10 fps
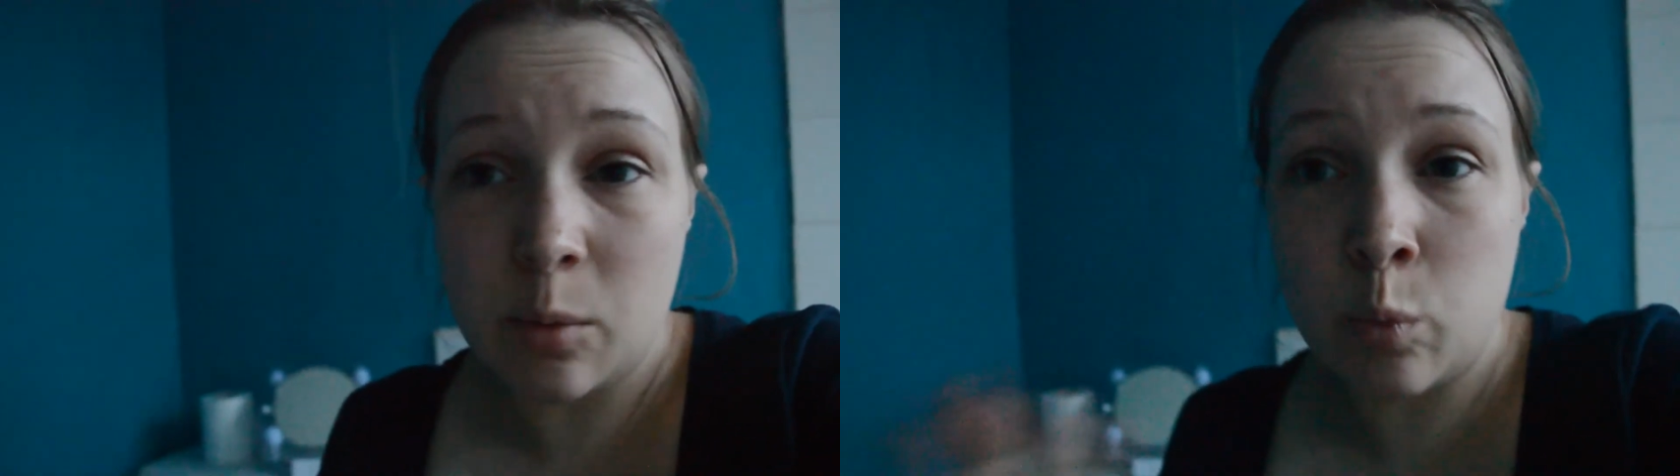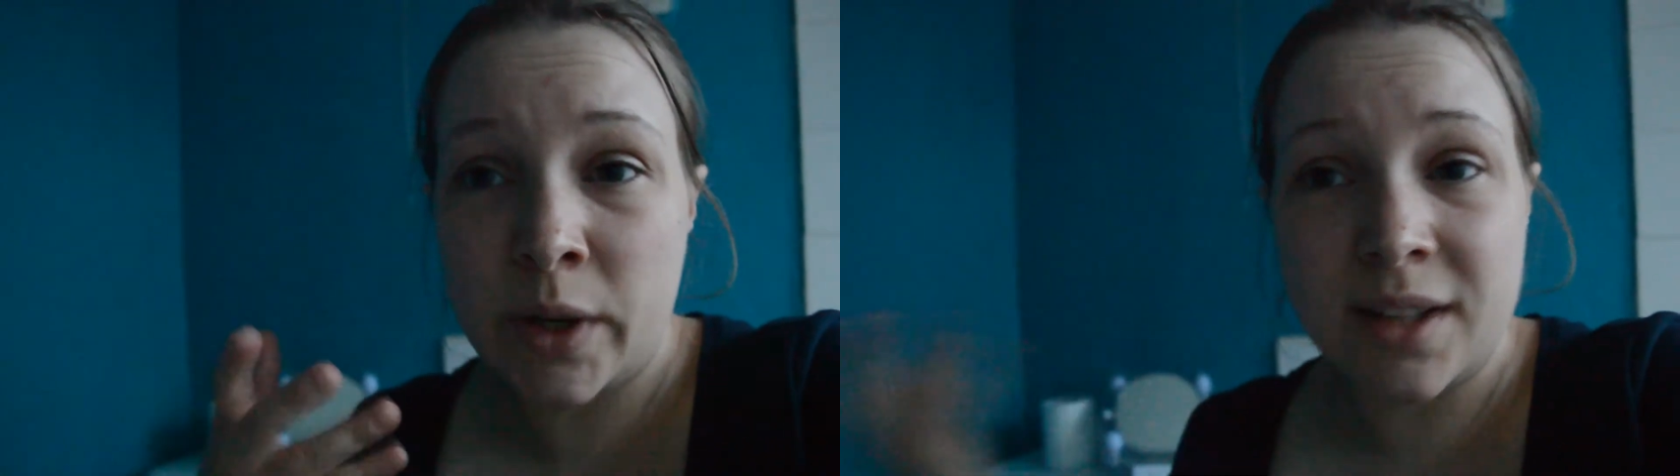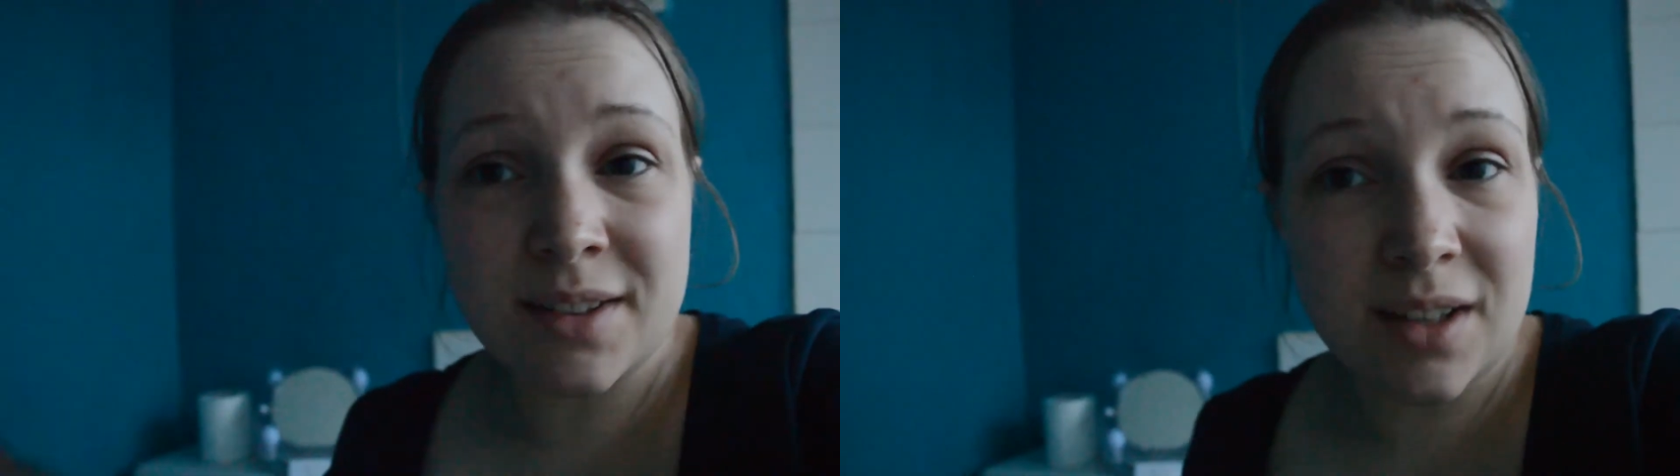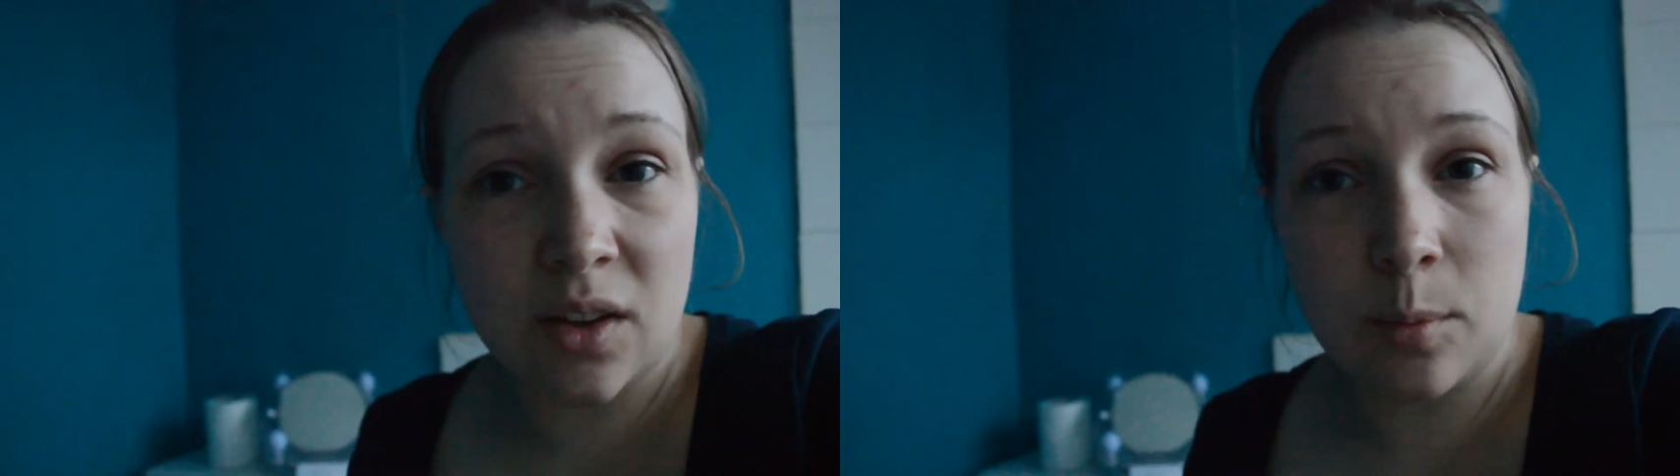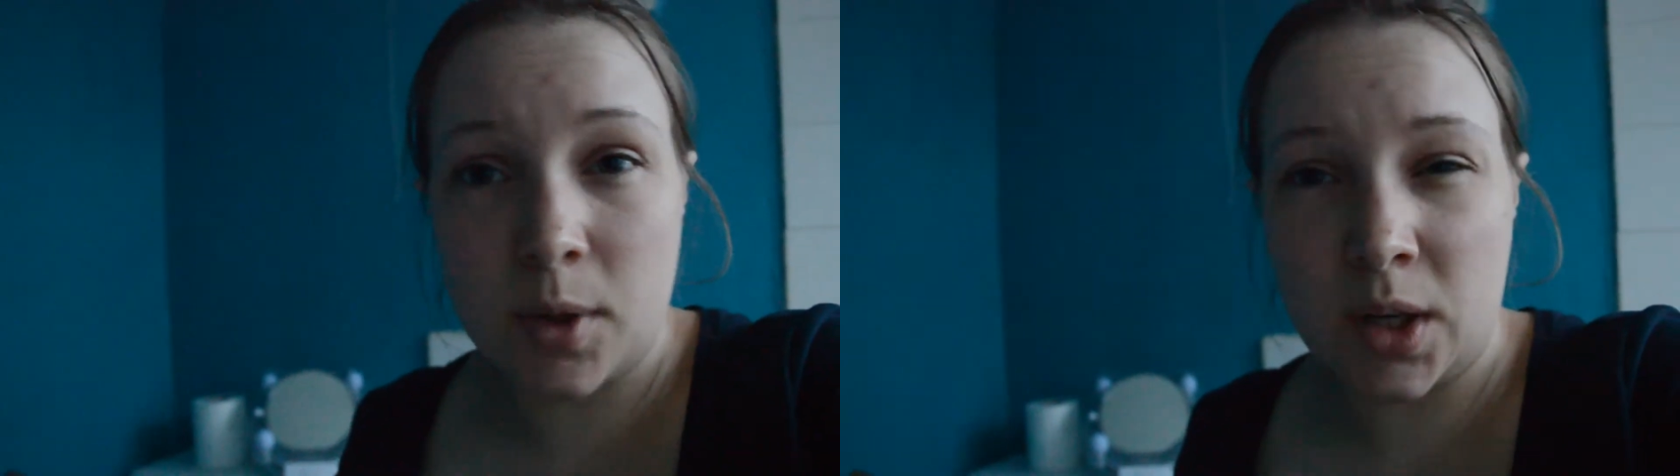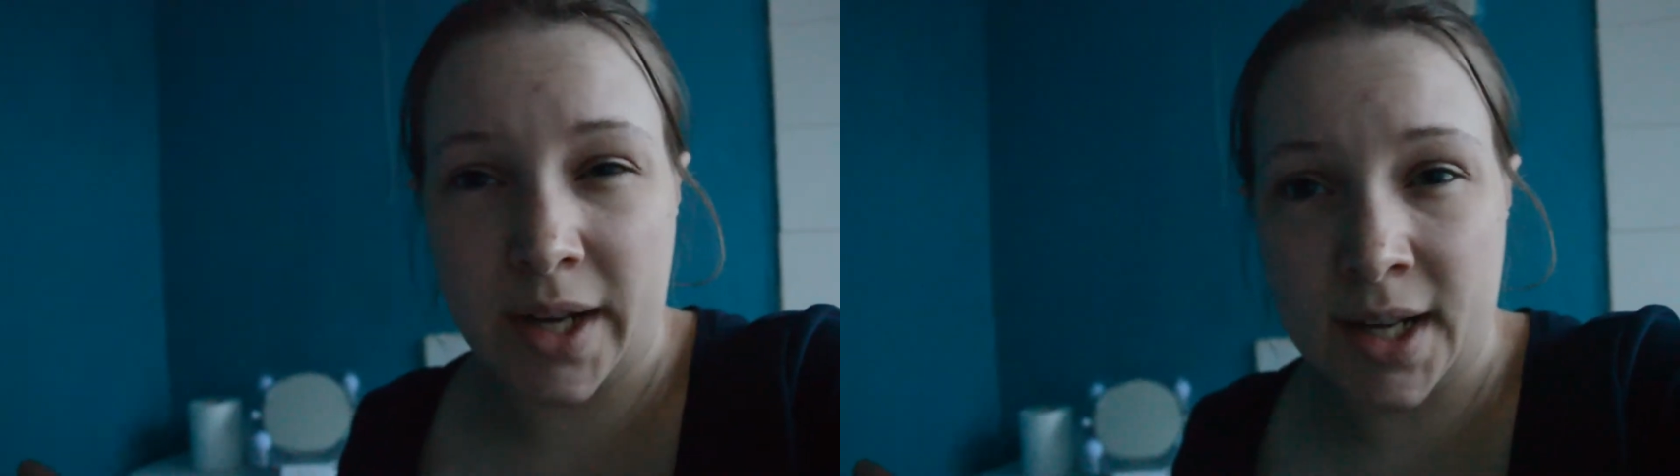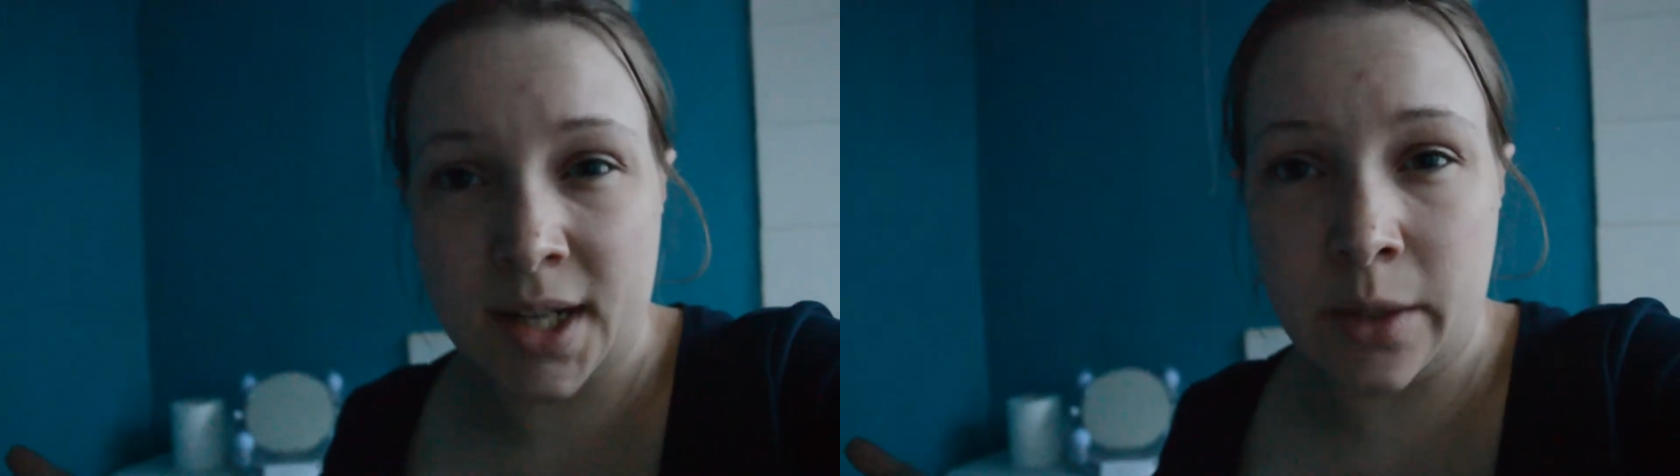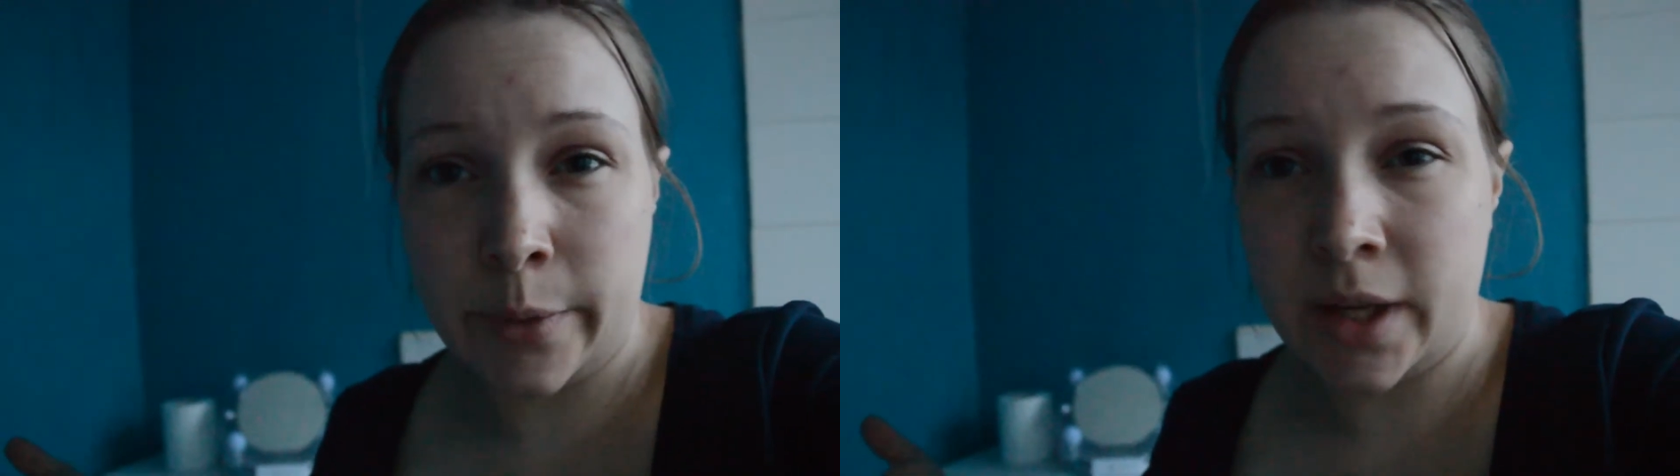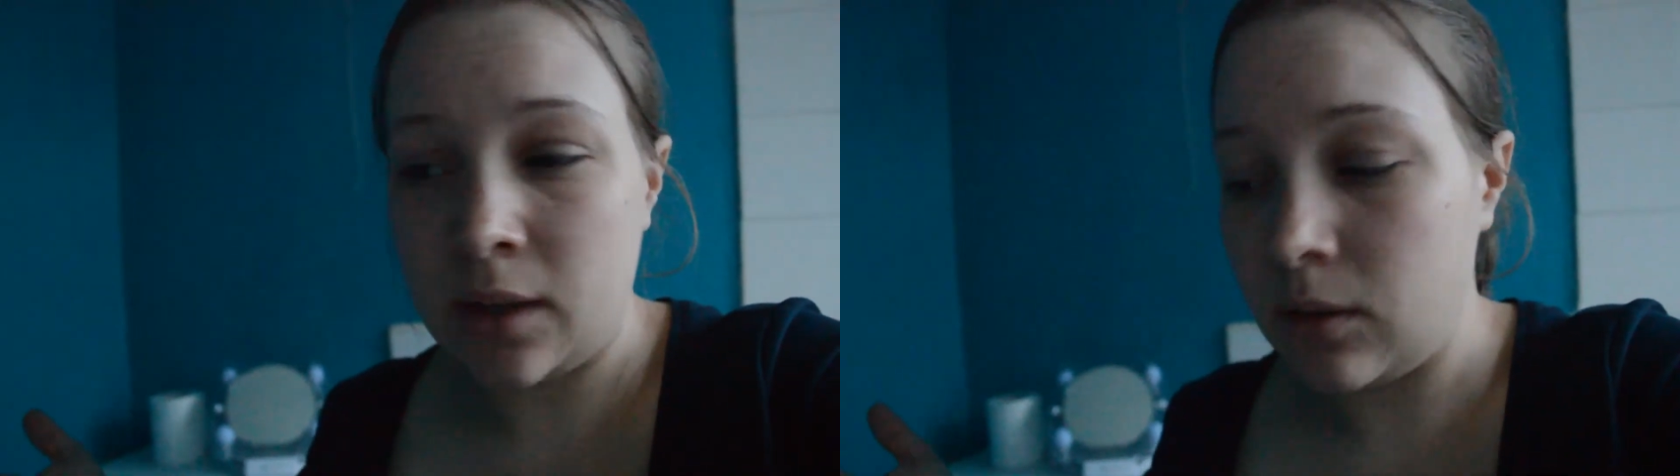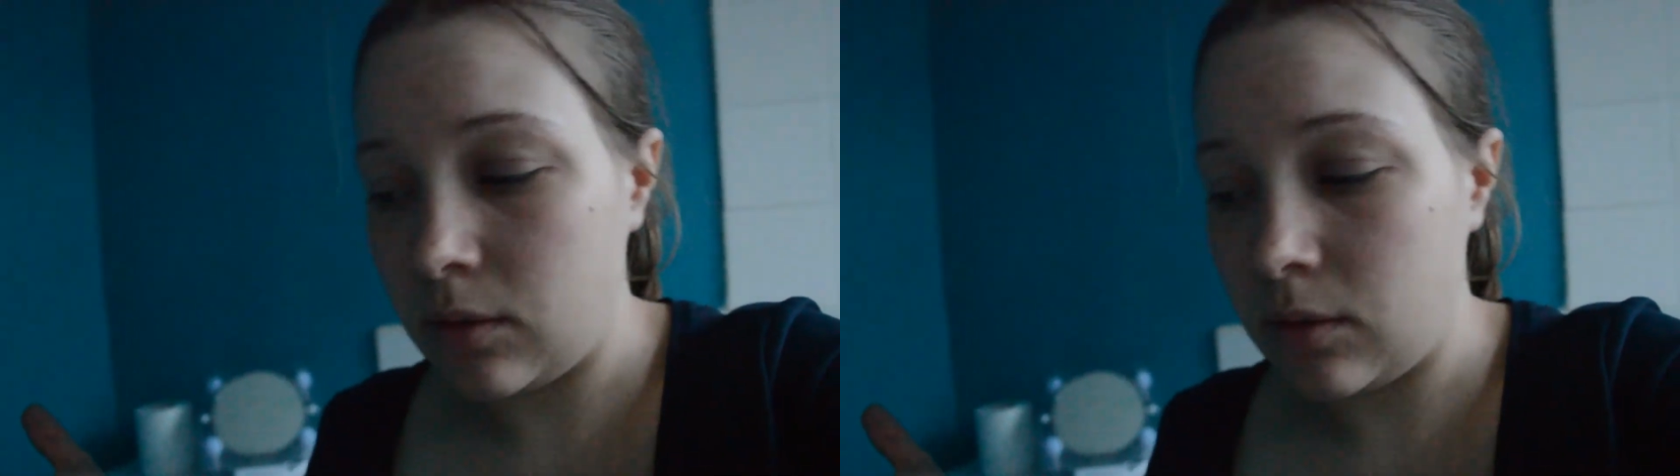we can sell them on again anyway.